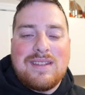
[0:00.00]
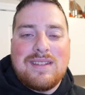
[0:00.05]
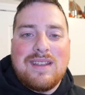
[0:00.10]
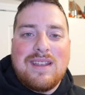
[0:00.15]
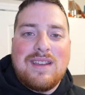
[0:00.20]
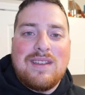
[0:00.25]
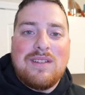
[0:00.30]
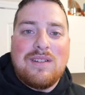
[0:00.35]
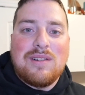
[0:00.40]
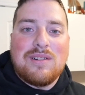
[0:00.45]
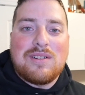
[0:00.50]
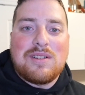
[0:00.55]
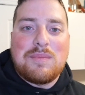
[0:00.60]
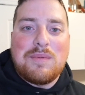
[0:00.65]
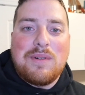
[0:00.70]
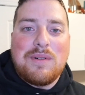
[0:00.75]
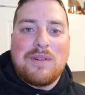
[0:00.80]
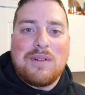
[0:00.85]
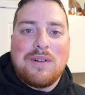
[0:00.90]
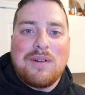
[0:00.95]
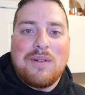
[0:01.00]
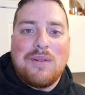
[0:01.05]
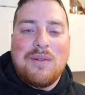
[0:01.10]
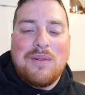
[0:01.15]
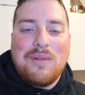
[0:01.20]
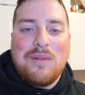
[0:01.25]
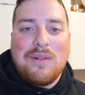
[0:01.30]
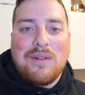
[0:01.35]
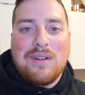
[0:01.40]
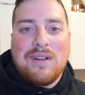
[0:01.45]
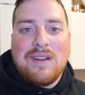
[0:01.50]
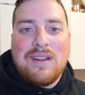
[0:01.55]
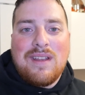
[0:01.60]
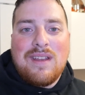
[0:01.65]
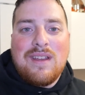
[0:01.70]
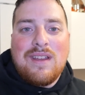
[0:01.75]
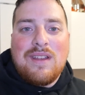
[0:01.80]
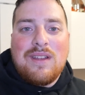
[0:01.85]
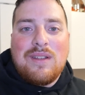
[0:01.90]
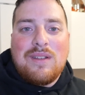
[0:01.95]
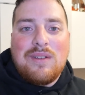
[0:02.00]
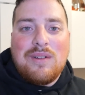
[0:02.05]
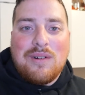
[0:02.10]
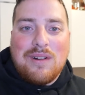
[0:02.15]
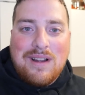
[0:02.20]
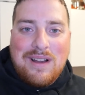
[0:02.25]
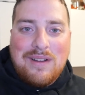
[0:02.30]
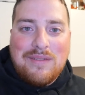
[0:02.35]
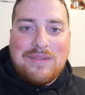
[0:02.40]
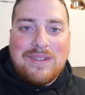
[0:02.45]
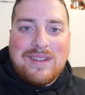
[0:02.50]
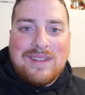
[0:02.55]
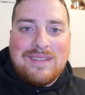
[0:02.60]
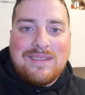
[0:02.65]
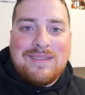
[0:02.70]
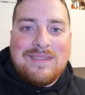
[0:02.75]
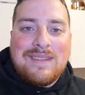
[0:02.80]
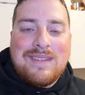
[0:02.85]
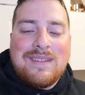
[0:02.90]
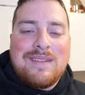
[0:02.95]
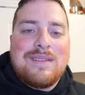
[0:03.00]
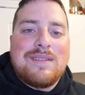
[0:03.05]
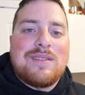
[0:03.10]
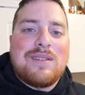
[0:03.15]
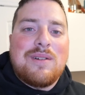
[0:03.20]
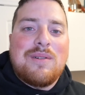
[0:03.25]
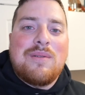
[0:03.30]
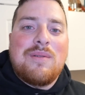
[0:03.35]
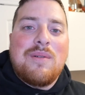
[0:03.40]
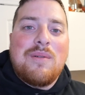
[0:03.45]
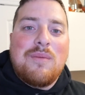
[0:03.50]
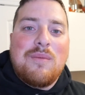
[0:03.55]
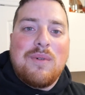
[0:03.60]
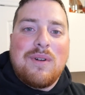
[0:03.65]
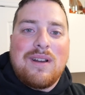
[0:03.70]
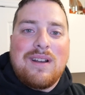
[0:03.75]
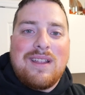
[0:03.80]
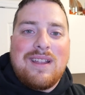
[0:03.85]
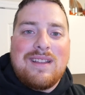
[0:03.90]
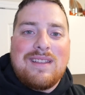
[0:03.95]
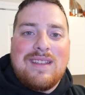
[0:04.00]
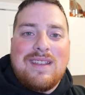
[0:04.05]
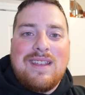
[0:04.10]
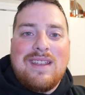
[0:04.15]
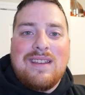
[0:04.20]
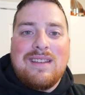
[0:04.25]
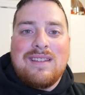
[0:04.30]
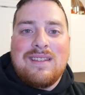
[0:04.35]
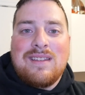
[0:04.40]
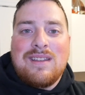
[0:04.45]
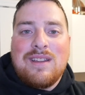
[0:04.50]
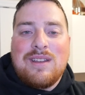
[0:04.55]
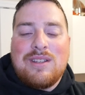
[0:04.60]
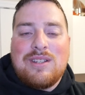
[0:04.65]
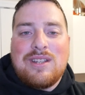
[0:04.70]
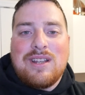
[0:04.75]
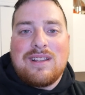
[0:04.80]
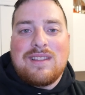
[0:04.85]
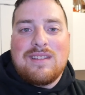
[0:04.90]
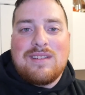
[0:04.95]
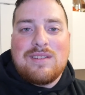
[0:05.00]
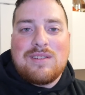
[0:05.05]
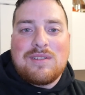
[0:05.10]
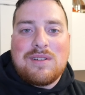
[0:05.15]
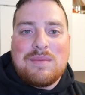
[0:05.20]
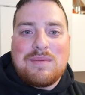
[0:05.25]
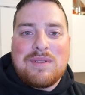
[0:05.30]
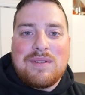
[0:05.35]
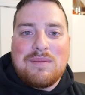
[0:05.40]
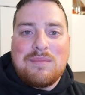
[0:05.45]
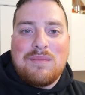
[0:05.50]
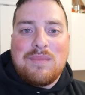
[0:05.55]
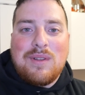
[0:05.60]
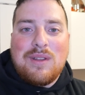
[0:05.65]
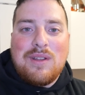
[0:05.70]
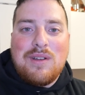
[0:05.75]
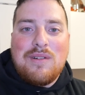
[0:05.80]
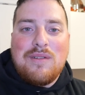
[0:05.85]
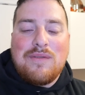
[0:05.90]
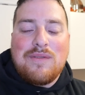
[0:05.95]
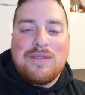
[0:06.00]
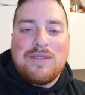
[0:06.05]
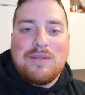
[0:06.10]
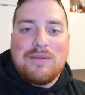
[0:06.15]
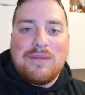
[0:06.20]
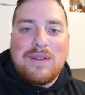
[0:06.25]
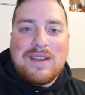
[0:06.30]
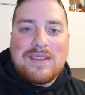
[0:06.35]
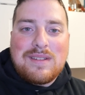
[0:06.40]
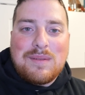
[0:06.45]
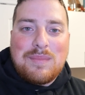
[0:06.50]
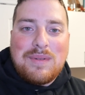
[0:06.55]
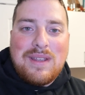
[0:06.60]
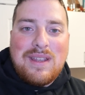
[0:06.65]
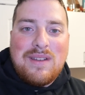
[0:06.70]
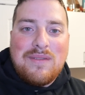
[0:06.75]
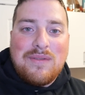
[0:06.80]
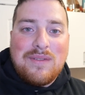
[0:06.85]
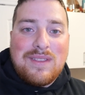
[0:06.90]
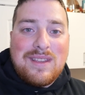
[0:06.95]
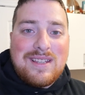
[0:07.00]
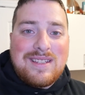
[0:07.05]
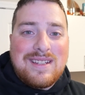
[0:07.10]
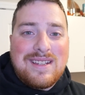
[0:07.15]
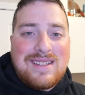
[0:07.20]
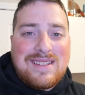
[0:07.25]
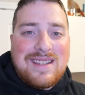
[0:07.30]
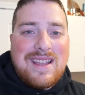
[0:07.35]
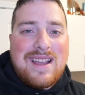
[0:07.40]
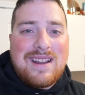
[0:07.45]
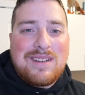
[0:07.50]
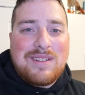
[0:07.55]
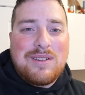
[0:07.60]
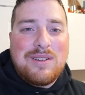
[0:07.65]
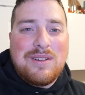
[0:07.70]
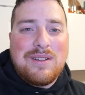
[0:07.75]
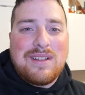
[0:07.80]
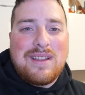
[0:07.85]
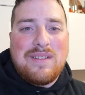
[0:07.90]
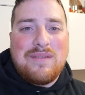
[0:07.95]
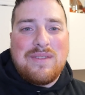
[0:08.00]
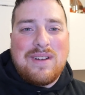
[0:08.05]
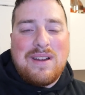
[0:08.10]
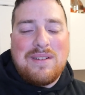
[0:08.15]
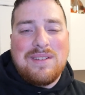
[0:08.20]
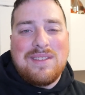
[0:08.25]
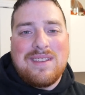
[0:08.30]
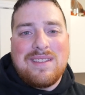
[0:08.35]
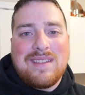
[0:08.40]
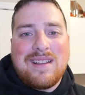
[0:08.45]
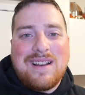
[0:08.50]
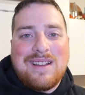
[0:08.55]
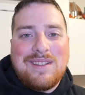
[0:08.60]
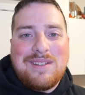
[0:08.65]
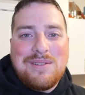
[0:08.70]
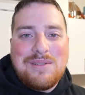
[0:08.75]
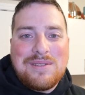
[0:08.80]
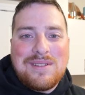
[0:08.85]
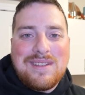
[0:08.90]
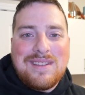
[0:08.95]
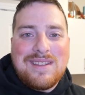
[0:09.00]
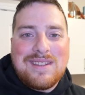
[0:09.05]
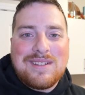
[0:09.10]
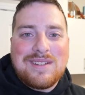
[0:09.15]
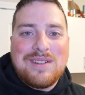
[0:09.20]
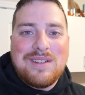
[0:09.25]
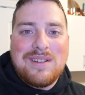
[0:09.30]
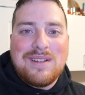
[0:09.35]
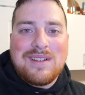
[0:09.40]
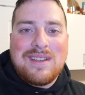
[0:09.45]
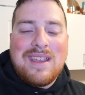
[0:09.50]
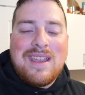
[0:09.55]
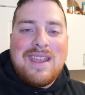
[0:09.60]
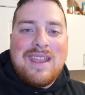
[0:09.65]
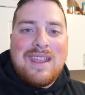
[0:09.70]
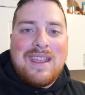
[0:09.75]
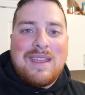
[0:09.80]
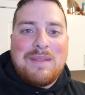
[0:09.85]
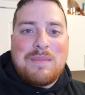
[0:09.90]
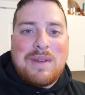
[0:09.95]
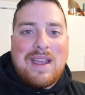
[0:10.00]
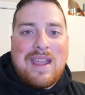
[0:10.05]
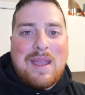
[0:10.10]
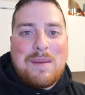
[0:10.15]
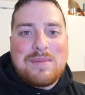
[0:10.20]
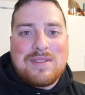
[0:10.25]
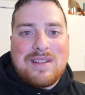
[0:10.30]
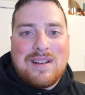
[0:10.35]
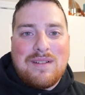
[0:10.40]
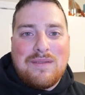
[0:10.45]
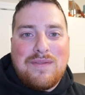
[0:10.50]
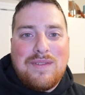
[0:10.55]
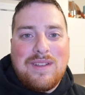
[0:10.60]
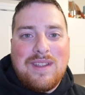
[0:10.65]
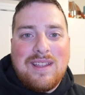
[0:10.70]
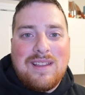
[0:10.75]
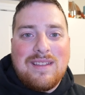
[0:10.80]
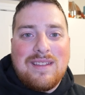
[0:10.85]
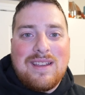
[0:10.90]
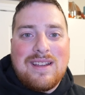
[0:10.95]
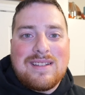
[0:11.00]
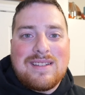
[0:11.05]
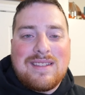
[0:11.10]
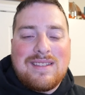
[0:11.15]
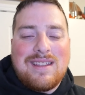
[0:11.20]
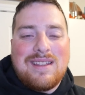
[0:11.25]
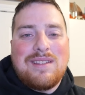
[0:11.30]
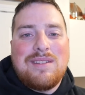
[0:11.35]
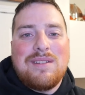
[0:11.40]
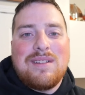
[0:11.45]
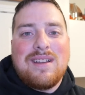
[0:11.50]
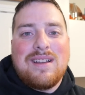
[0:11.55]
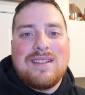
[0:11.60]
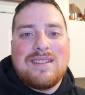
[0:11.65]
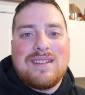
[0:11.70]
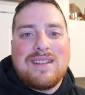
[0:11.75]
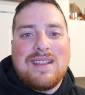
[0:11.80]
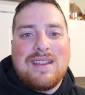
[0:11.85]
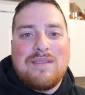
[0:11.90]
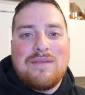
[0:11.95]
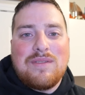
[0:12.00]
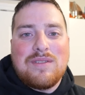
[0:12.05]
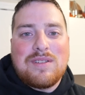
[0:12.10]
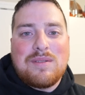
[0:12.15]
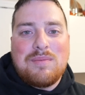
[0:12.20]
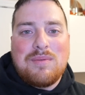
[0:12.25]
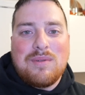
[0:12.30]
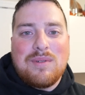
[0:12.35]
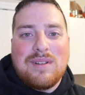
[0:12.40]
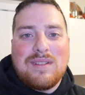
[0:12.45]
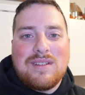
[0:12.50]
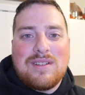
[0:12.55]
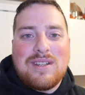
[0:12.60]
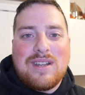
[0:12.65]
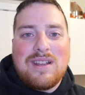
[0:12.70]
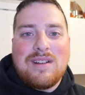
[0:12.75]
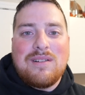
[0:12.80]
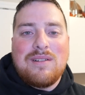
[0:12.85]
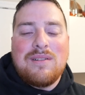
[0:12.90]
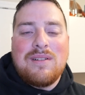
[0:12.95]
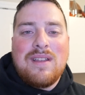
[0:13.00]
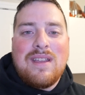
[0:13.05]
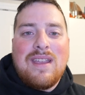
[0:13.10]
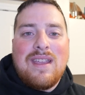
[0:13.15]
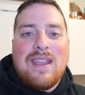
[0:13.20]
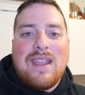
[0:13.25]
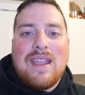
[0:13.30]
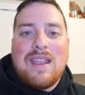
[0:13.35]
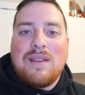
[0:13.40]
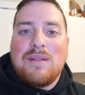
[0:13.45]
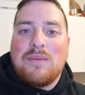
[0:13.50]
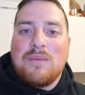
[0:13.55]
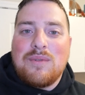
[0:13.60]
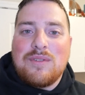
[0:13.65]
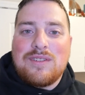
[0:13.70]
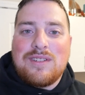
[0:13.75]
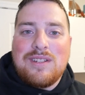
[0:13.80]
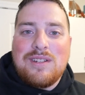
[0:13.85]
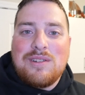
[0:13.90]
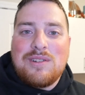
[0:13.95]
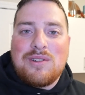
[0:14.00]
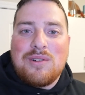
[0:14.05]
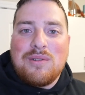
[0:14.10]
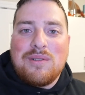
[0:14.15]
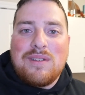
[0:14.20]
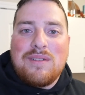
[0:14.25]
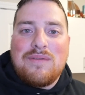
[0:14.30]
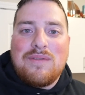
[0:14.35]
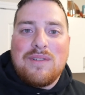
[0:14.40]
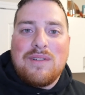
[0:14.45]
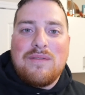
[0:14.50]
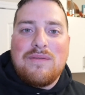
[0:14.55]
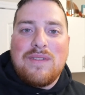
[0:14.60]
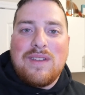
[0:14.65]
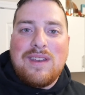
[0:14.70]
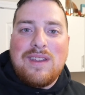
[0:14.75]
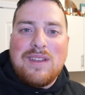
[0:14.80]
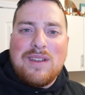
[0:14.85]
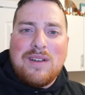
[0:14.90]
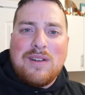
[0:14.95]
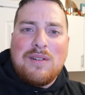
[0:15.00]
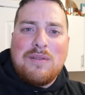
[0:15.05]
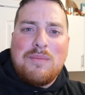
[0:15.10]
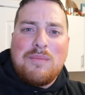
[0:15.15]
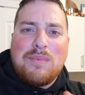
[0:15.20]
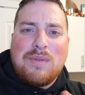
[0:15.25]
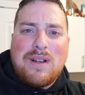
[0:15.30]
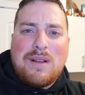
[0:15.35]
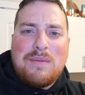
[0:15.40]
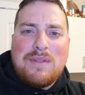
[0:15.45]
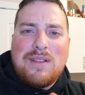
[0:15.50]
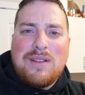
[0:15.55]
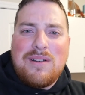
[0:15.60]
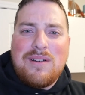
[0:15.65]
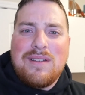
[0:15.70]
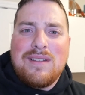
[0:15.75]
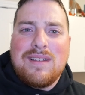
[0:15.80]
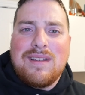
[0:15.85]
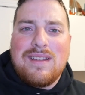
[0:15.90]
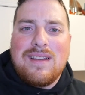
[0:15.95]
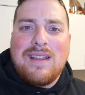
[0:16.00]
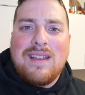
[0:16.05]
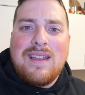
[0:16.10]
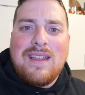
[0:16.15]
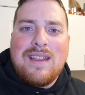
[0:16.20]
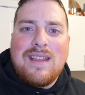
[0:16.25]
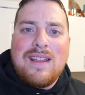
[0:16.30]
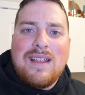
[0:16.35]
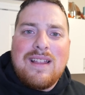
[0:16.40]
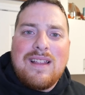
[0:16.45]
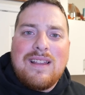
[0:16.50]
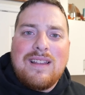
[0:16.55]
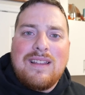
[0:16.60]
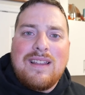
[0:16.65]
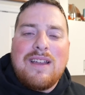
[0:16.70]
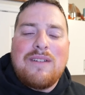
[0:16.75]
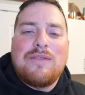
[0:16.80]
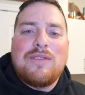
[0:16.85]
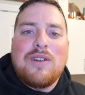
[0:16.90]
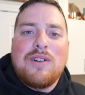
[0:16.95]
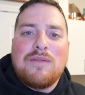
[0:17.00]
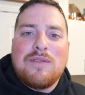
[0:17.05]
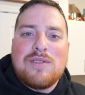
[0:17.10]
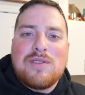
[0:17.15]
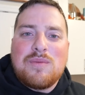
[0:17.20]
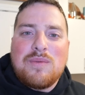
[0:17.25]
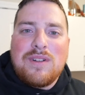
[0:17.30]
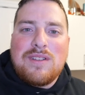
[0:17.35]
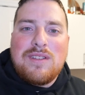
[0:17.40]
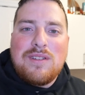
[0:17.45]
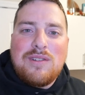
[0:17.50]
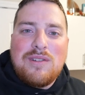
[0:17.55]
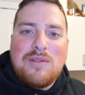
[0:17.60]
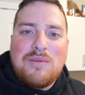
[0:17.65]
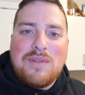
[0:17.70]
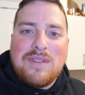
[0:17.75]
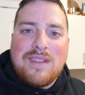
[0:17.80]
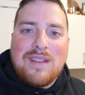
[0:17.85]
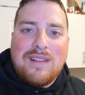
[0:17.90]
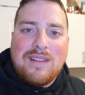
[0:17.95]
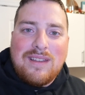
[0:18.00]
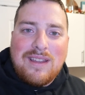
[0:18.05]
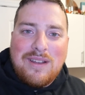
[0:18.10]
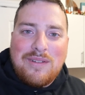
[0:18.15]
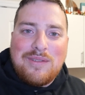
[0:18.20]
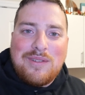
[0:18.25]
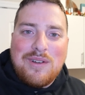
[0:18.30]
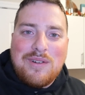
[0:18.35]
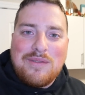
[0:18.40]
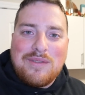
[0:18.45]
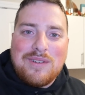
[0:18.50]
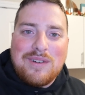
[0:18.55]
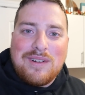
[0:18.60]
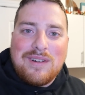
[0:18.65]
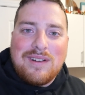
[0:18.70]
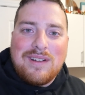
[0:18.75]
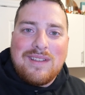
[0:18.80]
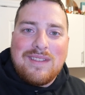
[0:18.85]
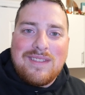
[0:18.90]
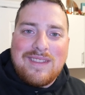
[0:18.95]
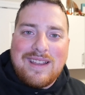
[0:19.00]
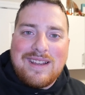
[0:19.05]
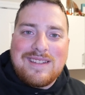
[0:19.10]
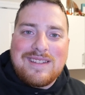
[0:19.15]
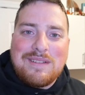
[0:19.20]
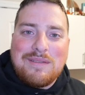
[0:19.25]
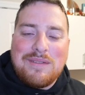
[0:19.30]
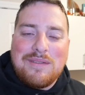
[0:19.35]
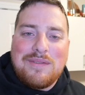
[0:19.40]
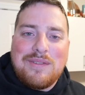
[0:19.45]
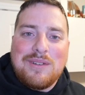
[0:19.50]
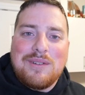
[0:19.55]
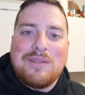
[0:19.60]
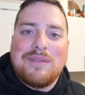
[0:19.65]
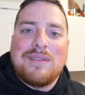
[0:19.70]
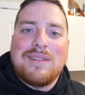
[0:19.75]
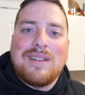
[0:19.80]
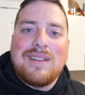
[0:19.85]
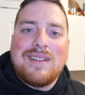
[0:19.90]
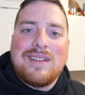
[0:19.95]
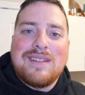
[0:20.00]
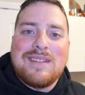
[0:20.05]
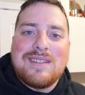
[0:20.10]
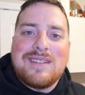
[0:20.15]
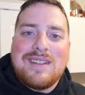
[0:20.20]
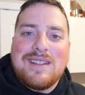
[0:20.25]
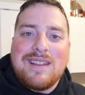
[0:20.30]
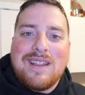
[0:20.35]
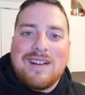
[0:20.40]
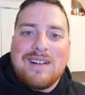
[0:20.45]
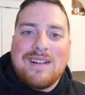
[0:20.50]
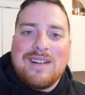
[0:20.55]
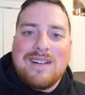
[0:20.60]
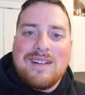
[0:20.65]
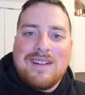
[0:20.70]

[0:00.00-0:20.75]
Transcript: in your smoker or your oven. So we're gonna get to eating. Check the description below for the recipe for this exact cook and for everything that I used in this cook and my Amazon affiliate links. Thank you guys again for supporting the channel, and we'll see you shortly for a video probably on leftovers, what to do with leftover Thanksgiving food. See you later.